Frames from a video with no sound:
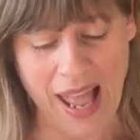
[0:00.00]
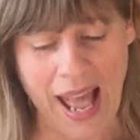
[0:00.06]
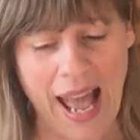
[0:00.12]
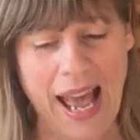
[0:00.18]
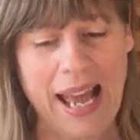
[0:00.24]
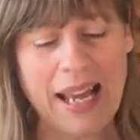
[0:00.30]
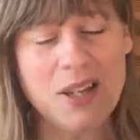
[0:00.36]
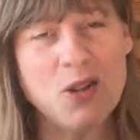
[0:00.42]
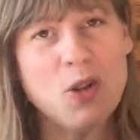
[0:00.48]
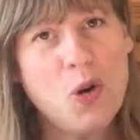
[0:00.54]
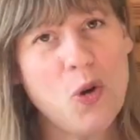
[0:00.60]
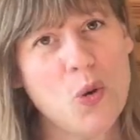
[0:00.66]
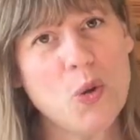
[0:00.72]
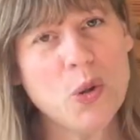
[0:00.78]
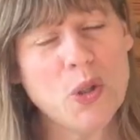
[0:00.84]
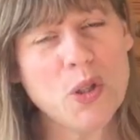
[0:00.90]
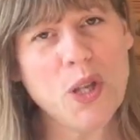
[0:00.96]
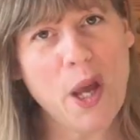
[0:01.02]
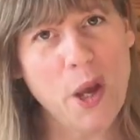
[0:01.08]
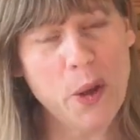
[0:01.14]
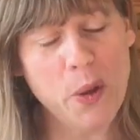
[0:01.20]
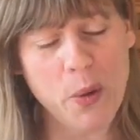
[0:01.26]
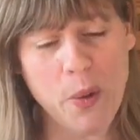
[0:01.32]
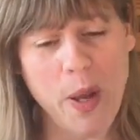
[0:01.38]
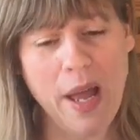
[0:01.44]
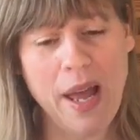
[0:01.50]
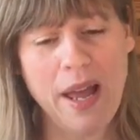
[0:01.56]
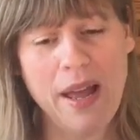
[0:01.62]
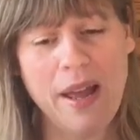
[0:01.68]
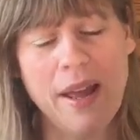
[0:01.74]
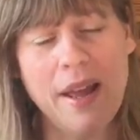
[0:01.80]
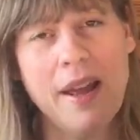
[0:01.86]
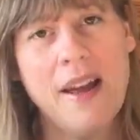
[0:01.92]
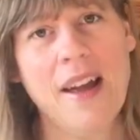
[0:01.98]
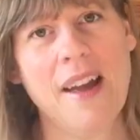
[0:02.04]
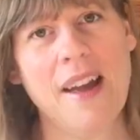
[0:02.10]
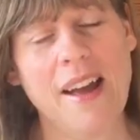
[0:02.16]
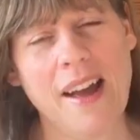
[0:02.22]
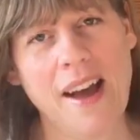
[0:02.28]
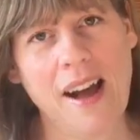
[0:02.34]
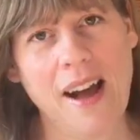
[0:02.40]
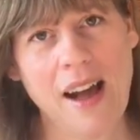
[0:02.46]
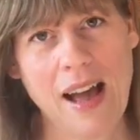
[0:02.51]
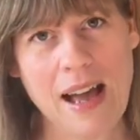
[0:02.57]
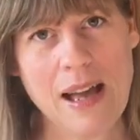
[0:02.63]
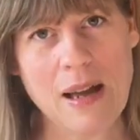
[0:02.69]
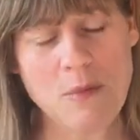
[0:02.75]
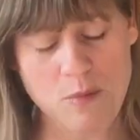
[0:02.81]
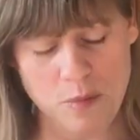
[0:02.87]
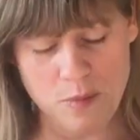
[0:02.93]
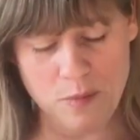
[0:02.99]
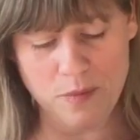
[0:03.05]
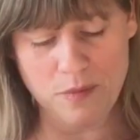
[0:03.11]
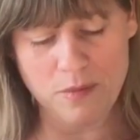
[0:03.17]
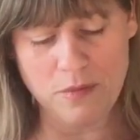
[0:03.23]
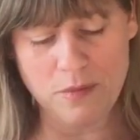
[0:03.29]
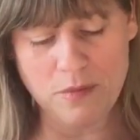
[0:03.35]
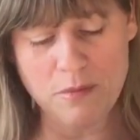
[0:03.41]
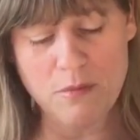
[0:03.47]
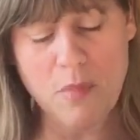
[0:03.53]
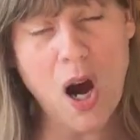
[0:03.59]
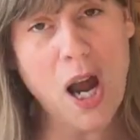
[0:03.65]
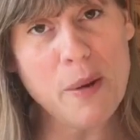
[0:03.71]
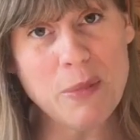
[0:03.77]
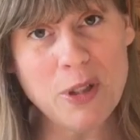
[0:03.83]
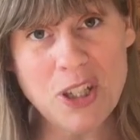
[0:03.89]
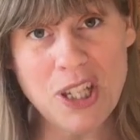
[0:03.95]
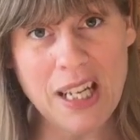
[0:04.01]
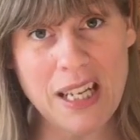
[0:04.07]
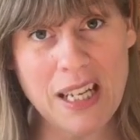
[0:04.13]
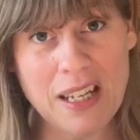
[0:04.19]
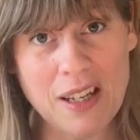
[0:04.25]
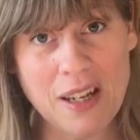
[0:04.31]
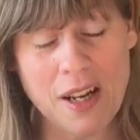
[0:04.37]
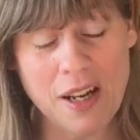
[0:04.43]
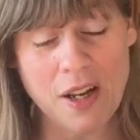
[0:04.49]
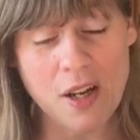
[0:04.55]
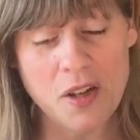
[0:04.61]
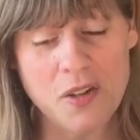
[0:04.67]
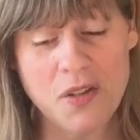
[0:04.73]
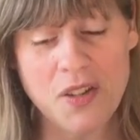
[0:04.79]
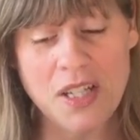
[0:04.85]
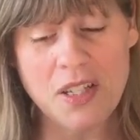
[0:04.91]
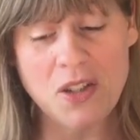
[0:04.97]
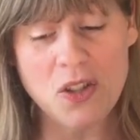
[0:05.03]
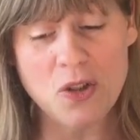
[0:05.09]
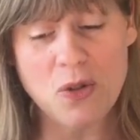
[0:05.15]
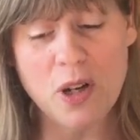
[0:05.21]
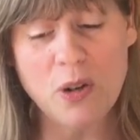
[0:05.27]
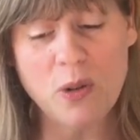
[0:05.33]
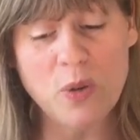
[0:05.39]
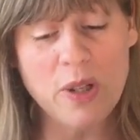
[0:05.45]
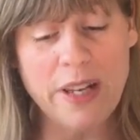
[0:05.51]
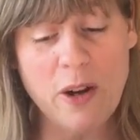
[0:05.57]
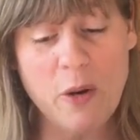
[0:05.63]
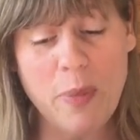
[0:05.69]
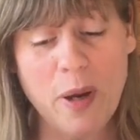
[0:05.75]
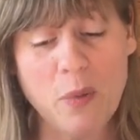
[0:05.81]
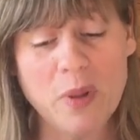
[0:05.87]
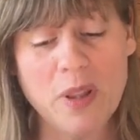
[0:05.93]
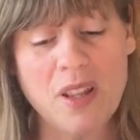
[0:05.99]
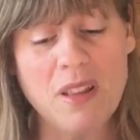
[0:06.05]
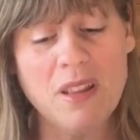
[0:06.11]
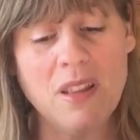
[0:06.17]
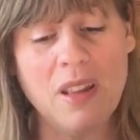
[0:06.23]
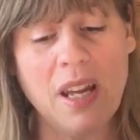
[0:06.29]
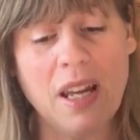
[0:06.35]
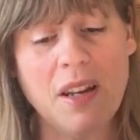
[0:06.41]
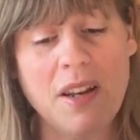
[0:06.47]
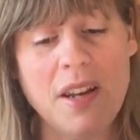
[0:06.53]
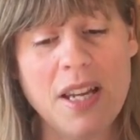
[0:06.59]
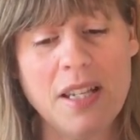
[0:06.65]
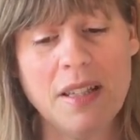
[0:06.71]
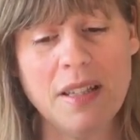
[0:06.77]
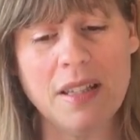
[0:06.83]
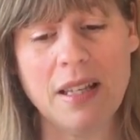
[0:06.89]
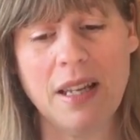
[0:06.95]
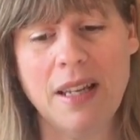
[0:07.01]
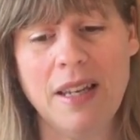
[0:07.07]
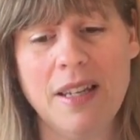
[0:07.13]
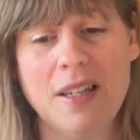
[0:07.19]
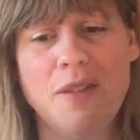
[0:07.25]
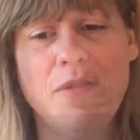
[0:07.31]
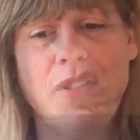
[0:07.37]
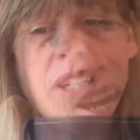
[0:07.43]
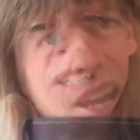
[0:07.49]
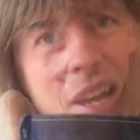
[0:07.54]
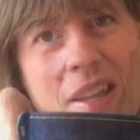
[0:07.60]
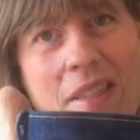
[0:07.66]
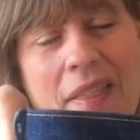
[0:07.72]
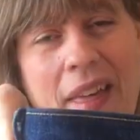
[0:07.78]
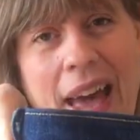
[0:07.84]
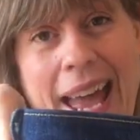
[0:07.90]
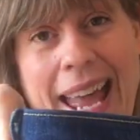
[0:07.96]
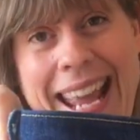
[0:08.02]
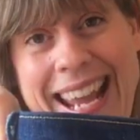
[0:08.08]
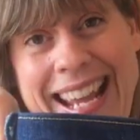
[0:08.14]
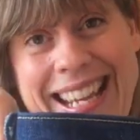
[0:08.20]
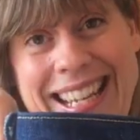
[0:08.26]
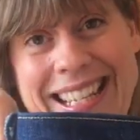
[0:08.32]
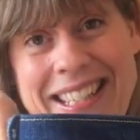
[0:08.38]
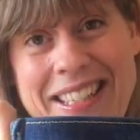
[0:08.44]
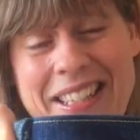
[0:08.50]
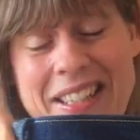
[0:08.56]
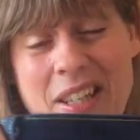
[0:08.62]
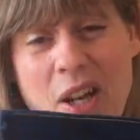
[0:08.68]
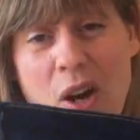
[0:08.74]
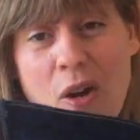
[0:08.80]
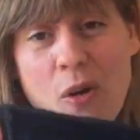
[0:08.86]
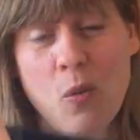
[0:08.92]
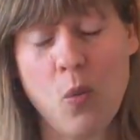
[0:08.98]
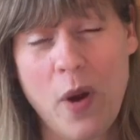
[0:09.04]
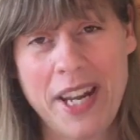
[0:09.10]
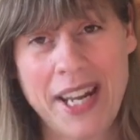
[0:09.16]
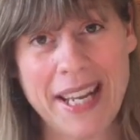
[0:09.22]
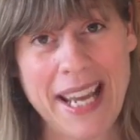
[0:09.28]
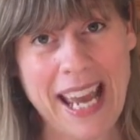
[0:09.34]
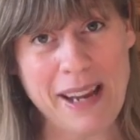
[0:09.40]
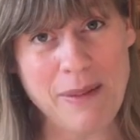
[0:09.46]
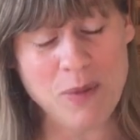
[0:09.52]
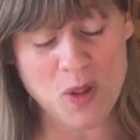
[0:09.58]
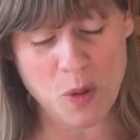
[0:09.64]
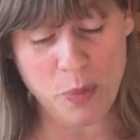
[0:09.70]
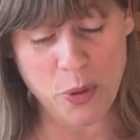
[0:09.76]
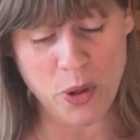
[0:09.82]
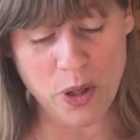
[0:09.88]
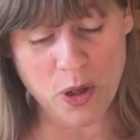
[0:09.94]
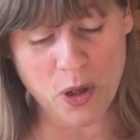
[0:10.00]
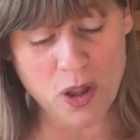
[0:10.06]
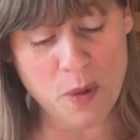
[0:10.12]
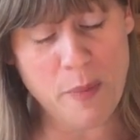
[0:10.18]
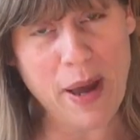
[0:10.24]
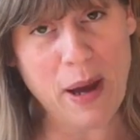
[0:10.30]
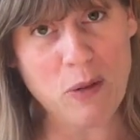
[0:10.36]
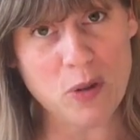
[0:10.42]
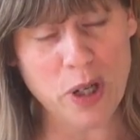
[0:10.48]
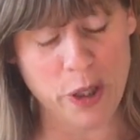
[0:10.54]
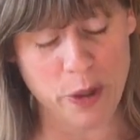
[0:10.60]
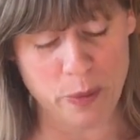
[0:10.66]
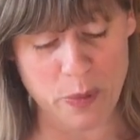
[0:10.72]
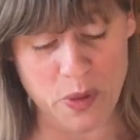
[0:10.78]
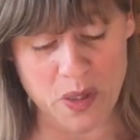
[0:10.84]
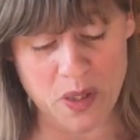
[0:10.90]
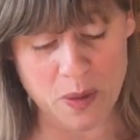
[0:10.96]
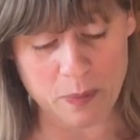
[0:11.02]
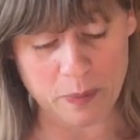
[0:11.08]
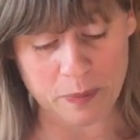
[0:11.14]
And also um, my machine did struggle a little bit with the thickness. if you can see that is when it came to putting on the belt loops.